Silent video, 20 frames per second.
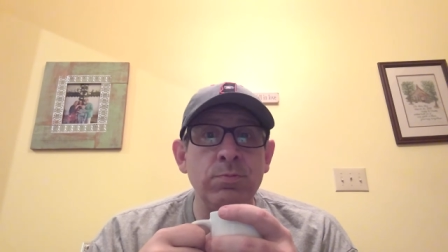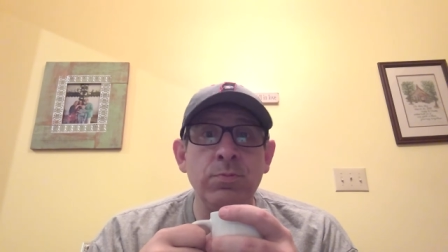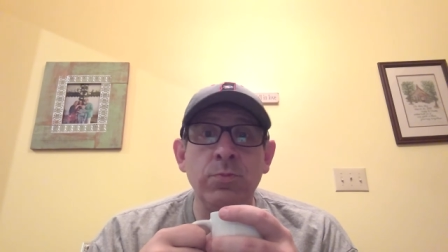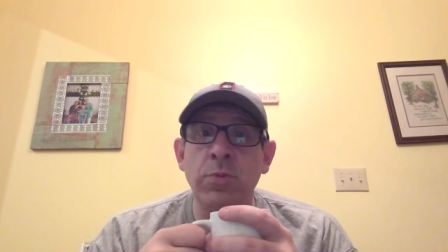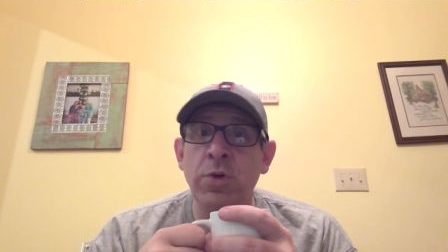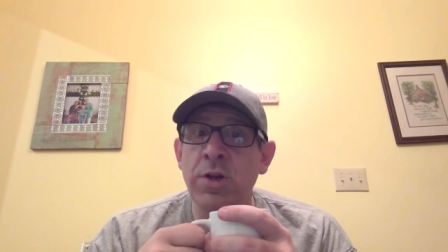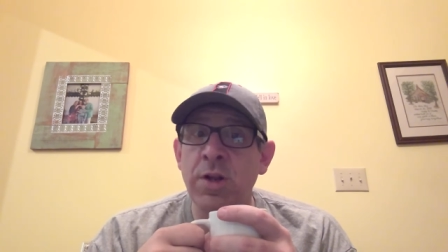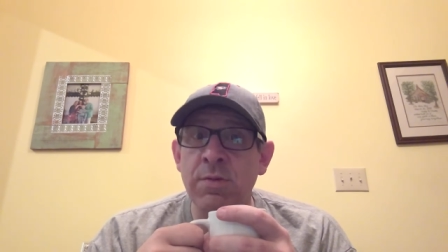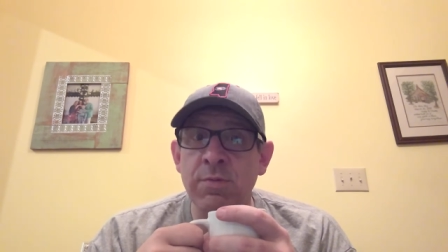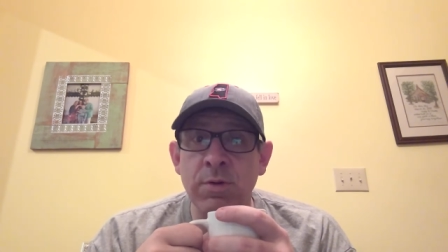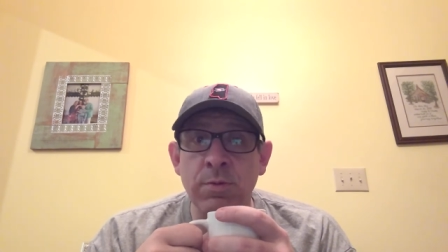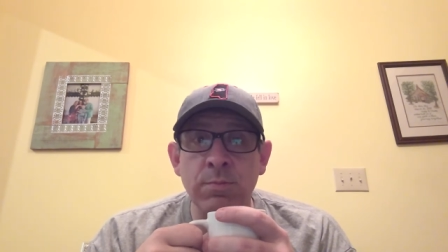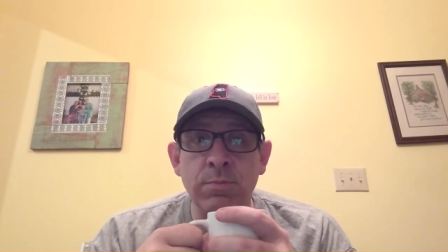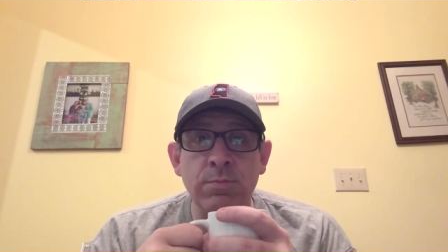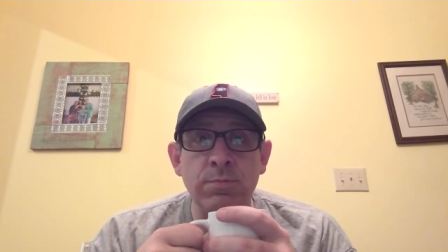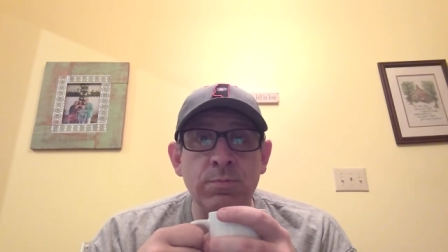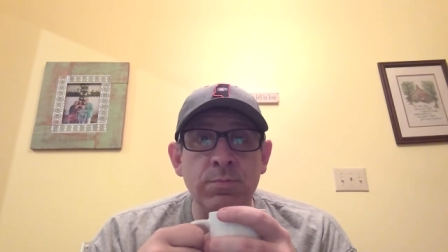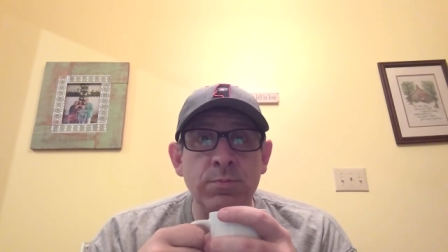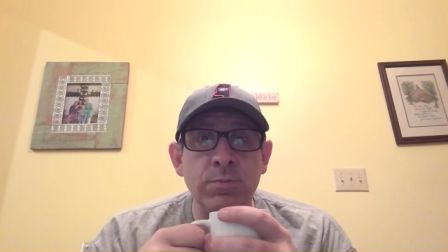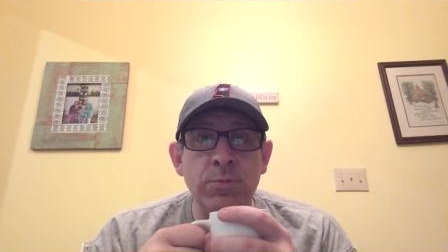whatever.
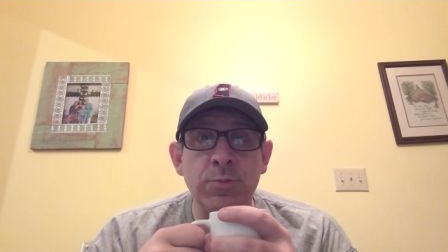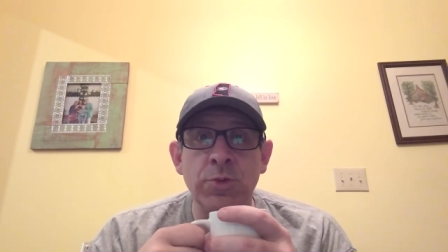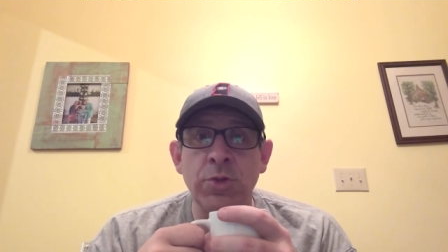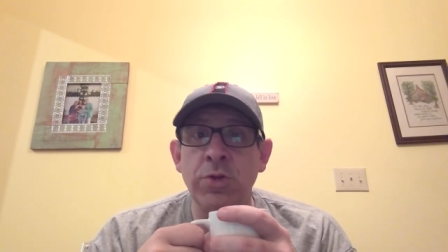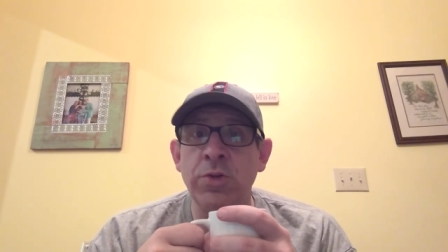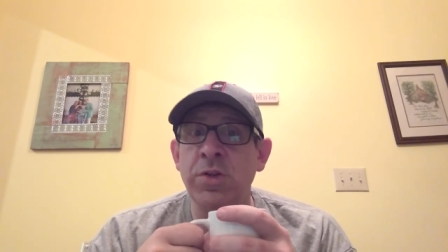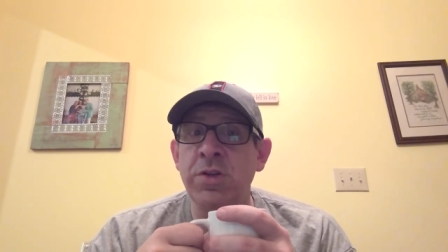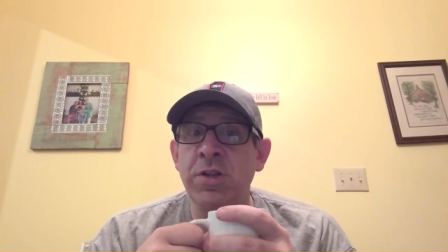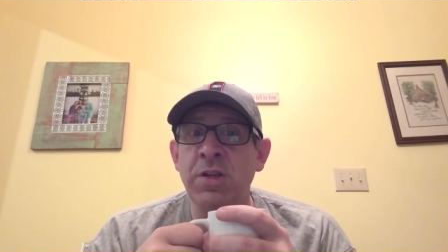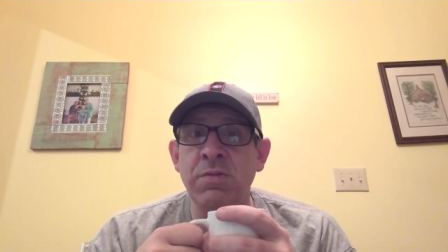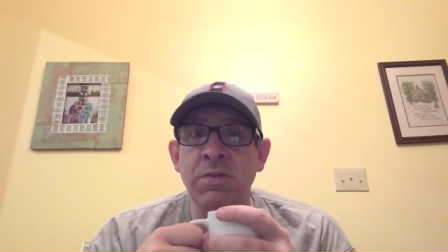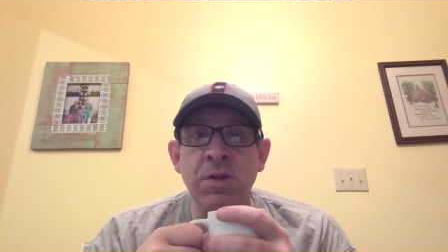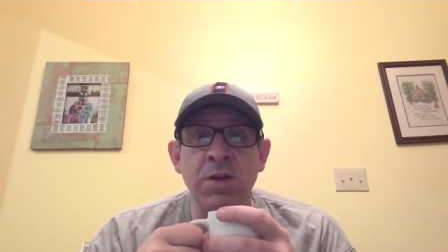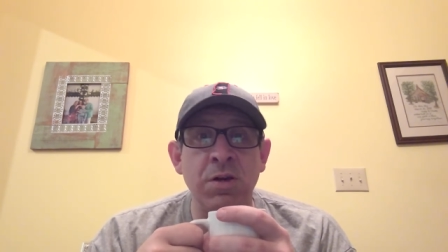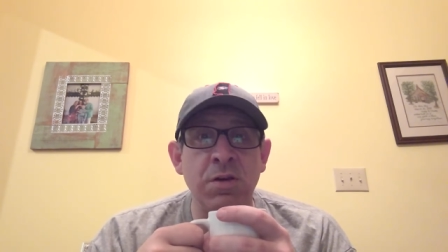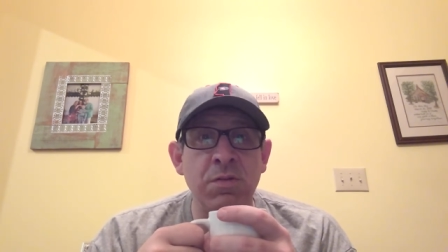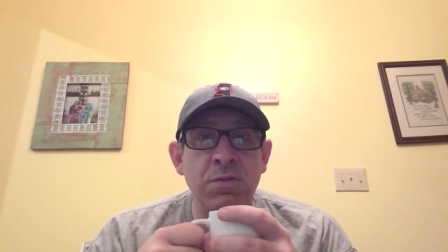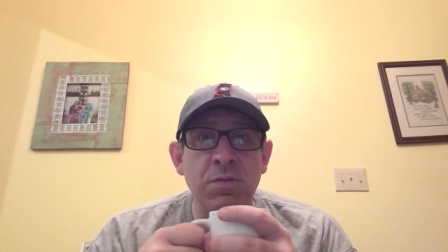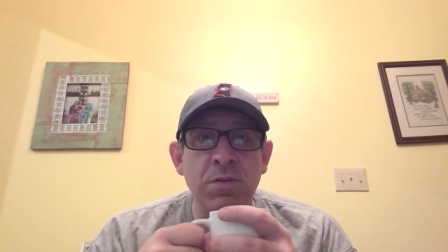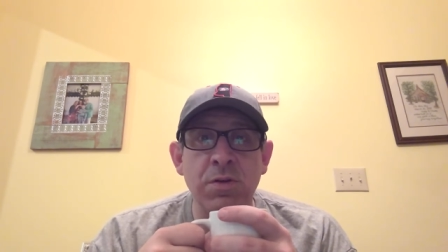Turn the TV
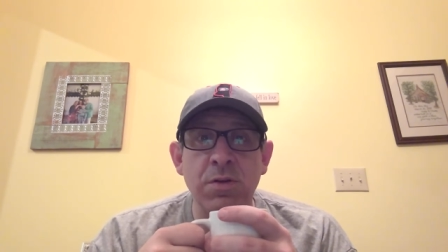off.